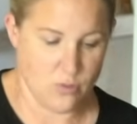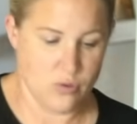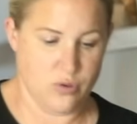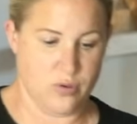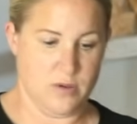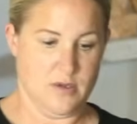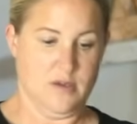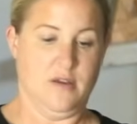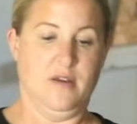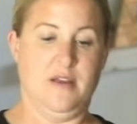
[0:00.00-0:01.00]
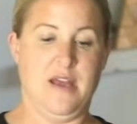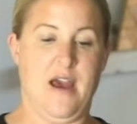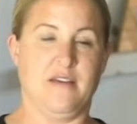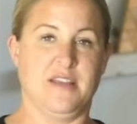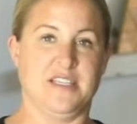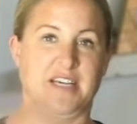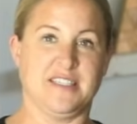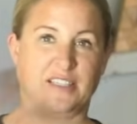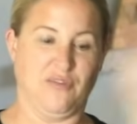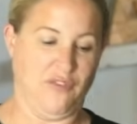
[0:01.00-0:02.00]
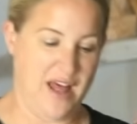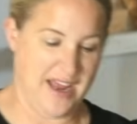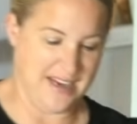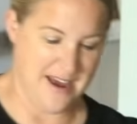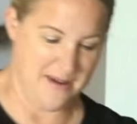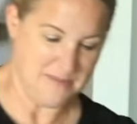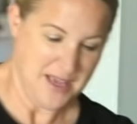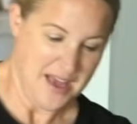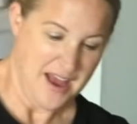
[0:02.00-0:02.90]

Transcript: Ooh, yeah, the dust is flying up.